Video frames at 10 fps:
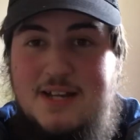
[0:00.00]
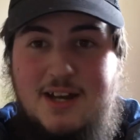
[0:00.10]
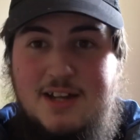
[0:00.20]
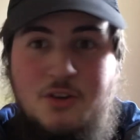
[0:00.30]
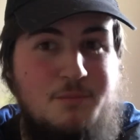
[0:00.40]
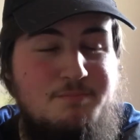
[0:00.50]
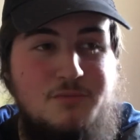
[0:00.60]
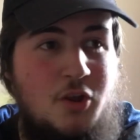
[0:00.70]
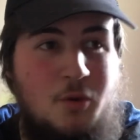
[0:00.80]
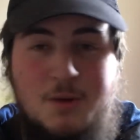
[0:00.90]
I don't
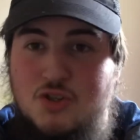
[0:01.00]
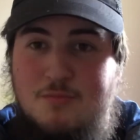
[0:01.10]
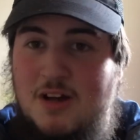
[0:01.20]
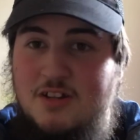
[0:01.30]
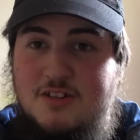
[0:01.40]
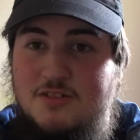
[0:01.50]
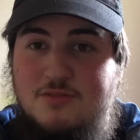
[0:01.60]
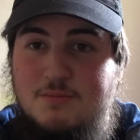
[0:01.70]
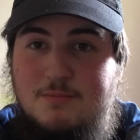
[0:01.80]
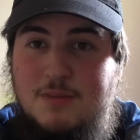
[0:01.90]
know much about it.
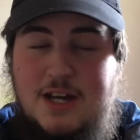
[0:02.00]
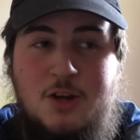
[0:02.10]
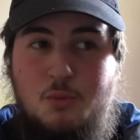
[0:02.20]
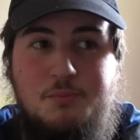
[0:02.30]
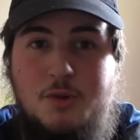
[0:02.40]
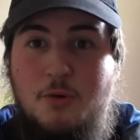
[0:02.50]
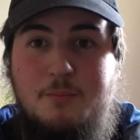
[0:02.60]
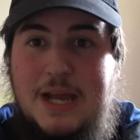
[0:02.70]
I don't know